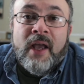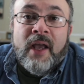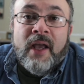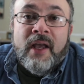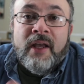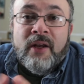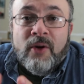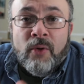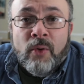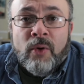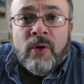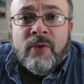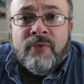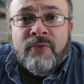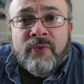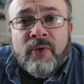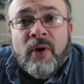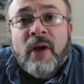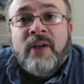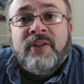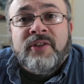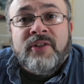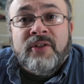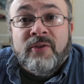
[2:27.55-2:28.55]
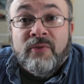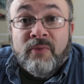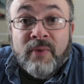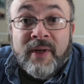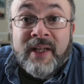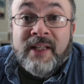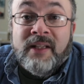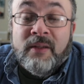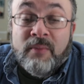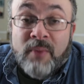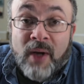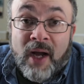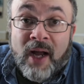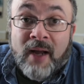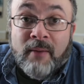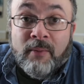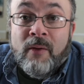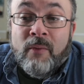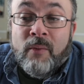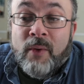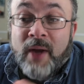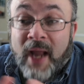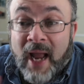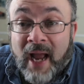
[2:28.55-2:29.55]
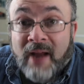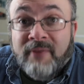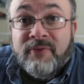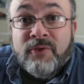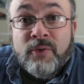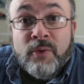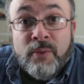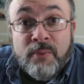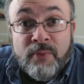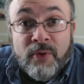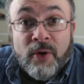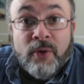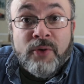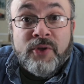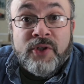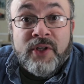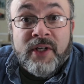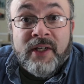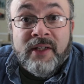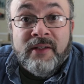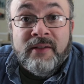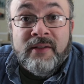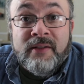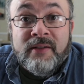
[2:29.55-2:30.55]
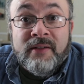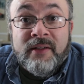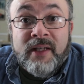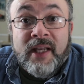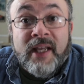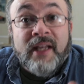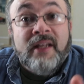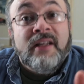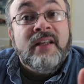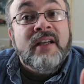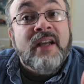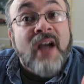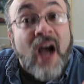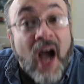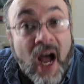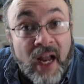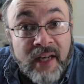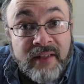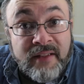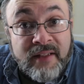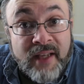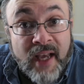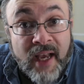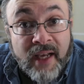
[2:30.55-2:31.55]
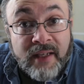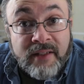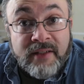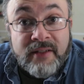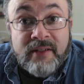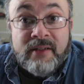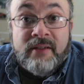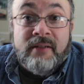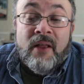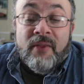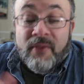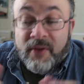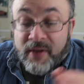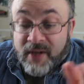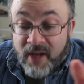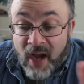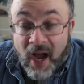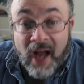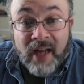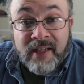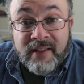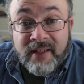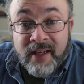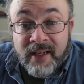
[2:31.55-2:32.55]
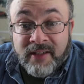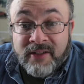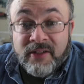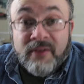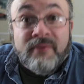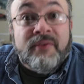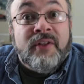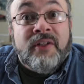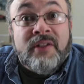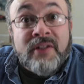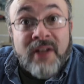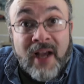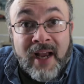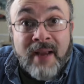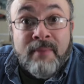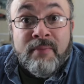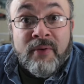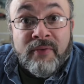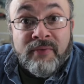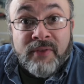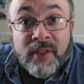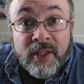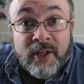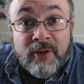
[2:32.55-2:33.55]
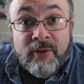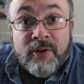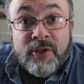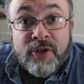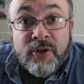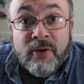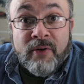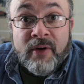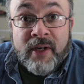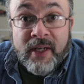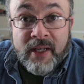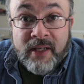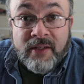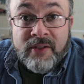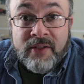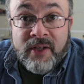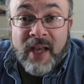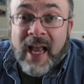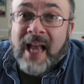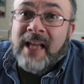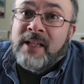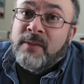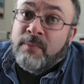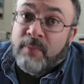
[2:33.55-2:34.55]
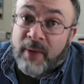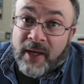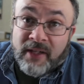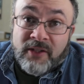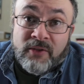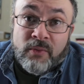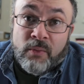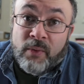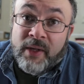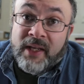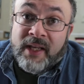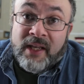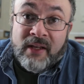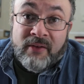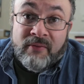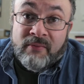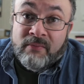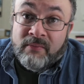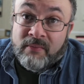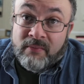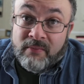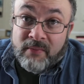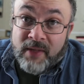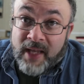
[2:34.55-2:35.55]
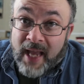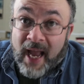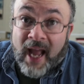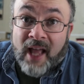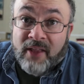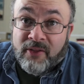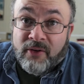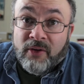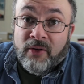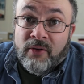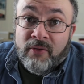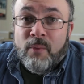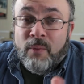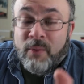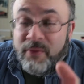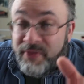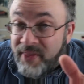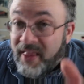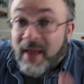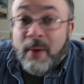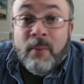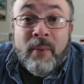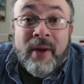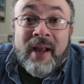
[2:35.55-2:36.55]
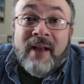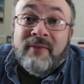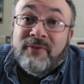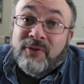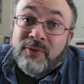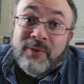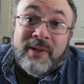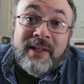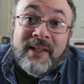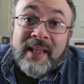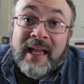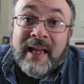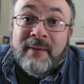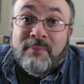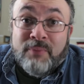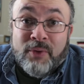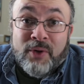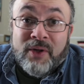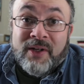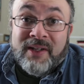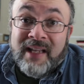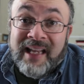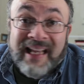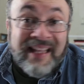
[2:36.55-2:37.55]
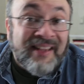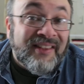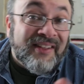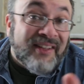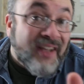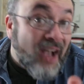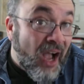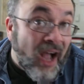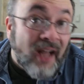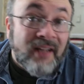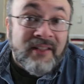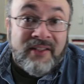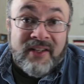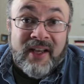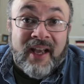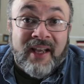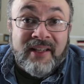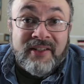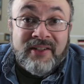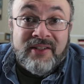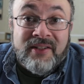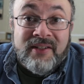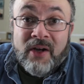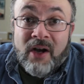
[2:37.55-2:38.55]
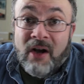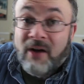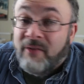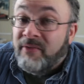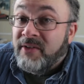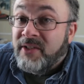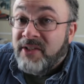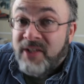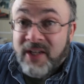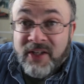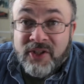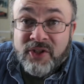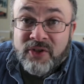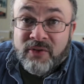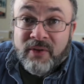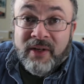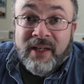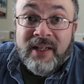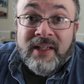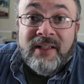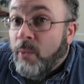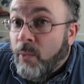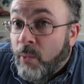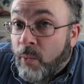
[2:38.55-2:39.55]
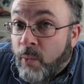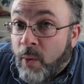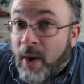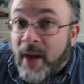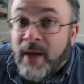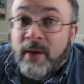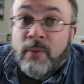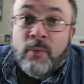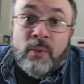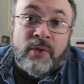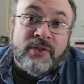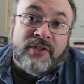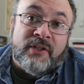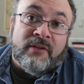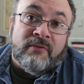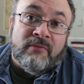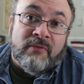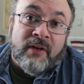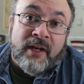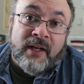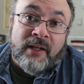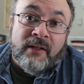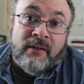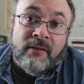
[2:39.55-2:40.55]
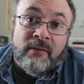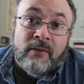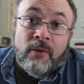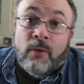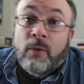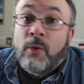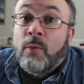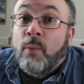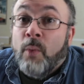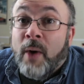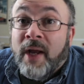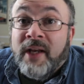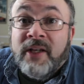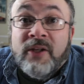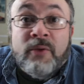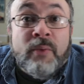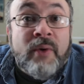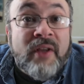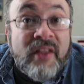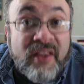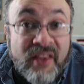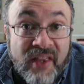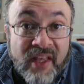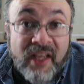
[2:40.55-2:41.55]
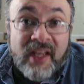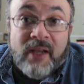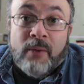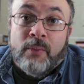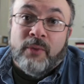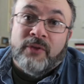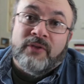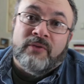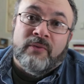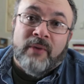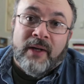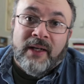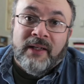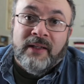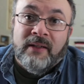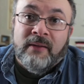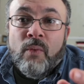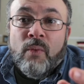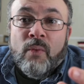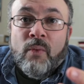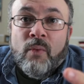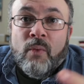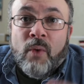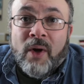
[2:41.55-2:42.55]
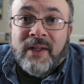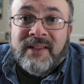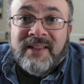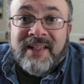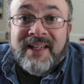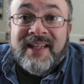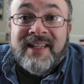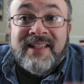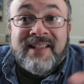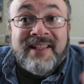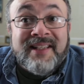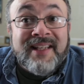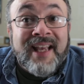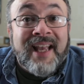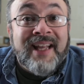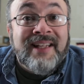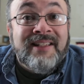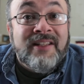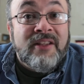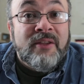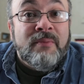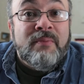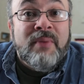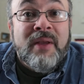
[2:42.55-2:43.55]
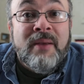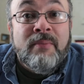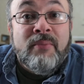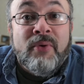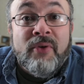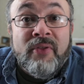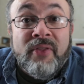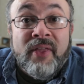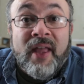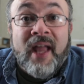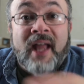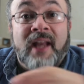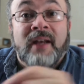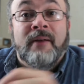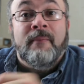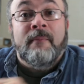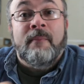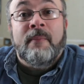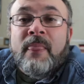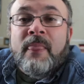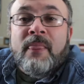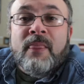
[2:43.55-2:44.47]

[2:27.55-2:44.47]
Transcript: In order for us to read the Bible, we have to approach it in context. The context of the type of literature it is, as best we can gather, then we have to read that book in the context of its history. When was it written? Or when do we think it was written? What did it say to the people then?